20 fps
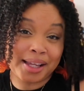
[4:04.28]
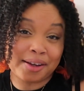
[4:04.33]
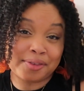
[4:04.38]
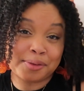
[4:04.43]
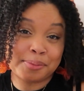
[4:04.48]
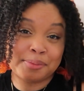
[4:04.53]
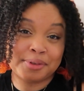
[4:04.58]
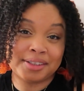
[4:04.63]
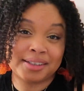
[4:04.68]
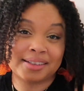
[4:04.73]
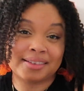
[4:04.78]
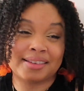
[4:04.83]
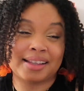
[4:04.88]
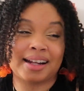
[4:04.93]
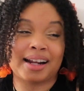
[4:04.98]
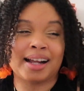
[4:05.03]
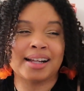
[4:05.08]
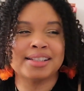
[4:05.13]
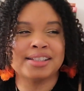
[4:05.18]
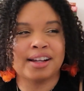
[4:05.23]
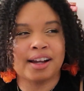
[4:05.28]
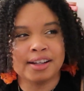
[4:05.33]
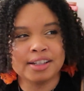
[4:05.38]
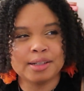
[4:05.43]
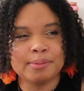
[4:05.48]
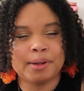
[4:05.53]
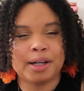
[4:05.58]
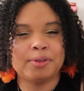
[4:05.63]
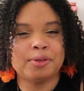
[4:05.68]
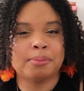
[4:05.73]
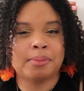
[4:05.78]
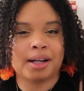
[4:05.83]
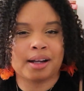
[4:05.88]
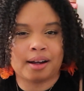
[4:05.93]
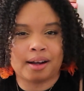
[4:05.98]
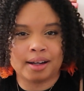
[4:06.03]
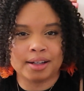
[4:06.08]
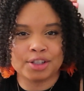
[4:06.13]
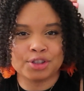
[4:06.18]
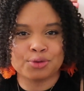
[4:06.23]
have a book that I talked about with my
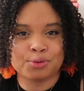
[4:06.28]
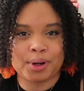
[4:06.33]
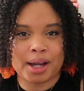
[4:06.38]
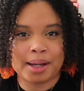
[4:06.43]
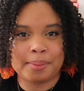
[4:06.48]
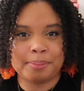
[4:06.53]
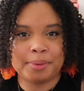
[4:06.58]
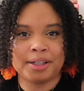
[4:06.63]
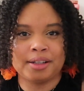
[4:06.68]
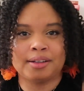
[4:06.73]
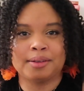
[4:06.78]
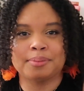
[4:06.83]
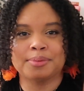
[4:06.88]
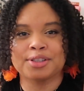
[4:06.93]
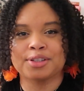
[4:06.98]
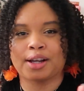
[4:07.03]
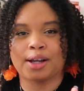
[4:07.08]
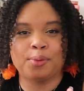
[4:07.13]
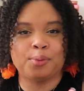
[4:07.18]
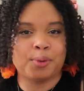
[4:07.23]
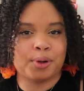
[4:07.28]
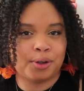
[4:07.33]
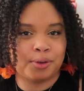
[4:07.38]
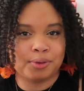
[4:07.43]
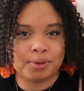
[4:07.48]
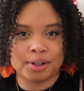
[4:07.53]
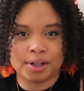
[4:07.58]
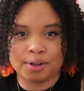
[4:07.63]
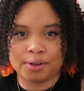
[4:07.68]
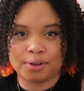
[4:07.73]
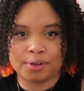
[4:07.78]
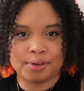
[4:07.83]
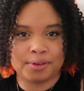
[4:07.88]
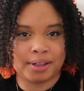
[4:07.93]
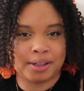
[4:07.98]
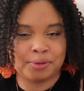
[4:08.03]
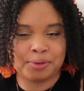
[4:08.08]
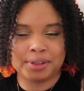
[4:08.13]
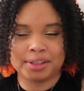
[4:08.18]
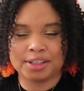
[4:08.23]
August wrap up, so I won't go
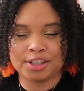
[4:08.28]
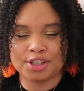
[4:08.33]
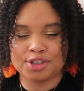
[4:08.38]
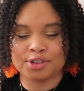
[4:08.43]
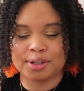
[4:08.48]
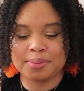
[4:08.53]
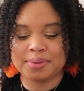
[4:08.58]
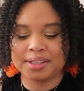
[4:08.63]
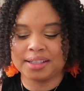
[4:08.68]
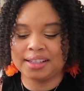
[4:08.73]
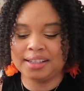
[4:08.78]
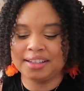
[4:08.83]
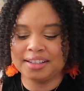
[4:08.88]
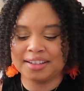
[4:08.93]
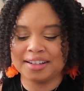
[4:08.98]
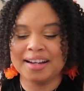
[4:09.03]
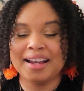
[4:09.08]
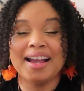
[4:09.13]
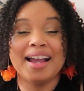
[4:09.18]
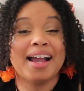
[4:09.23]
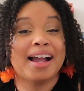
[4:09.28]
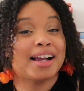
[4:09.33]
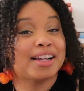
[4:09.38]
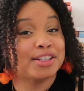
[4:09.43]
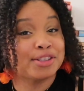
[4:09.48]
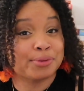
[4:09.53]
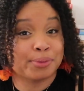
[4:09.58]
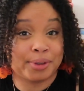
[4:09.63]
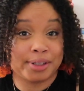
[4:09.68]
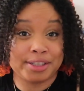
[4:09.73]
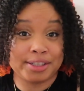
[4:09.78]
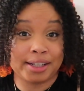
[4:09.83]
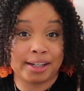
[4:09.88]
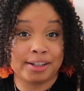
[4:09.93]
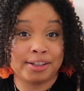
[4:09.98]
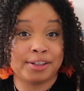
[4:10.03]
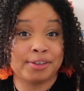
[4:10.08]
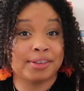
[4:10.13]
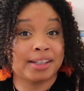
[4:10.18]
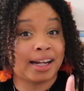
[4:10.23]
and read the description here. I just wanted y'all
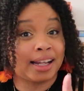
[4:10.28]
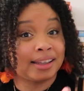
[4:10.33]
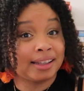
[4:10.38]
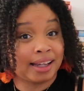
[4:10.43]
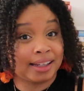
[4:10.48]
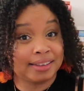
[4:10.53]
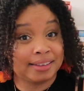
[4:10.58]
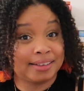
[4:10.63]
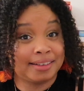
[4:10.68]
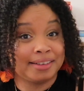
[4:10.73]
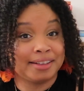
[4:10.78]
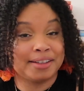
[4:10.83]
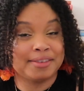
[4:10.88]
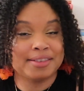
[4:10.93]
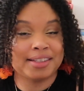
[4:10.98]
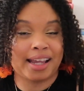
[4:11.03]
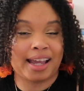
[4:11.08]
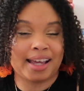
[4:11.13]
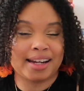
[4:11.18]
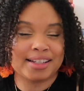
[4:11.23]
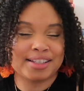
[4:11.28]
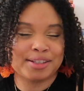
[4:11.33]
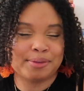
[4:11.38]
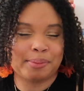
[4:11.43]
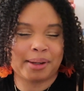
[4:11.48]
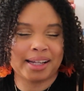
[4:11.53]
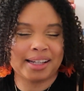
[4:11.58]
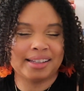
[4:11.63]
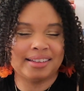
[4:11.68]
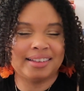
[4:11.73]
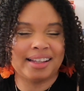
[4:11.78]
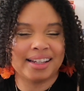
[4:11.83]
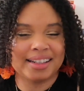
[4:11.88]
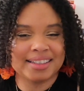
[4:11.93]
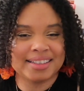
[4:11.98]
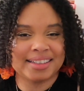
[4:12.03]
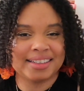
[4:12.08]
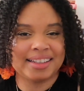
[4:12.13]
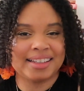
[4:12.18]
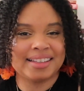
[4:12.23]
to know that I liked it enough to add it to my
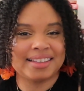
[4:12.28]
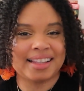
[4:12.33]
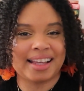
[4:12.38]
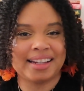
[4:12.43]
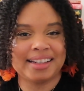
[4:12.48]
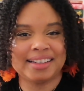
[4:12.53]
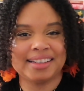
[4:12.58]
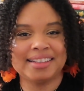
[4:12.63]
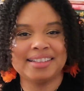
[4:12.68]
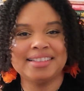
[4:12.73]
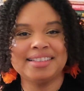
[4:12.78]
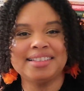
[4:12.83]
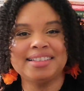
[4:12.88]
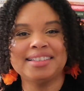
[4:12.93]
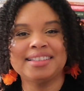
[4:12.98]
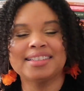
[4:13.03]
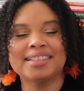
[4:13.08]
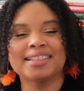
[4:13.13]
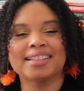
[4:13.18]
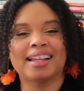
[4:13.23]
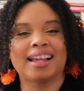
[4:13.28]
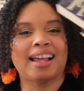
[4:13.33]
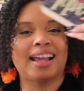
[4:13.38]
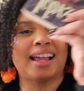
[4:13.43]
collection, and that is